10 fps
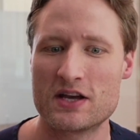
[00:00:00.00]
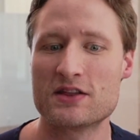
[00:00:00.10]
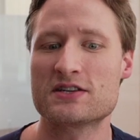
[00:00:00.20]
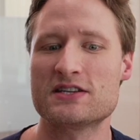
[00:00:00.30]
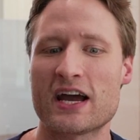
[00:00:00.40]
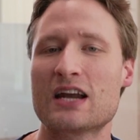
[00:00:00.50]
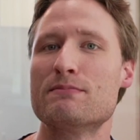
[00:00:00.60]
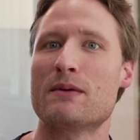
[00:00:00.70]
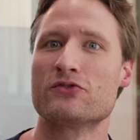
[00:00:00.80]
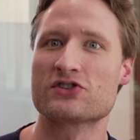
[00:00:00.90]
then the second
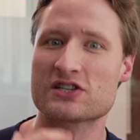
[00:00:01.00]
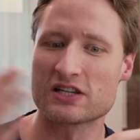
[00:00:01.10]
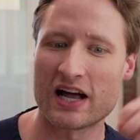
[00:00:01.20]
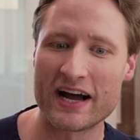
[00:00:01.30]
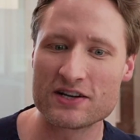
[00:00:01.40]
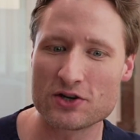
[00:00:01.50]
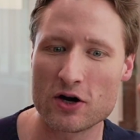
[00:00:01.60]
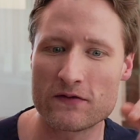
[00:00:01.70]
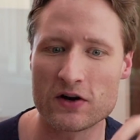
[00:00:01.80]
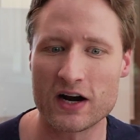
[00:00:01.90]
bubble slides
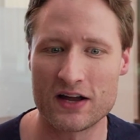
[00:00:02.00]
over,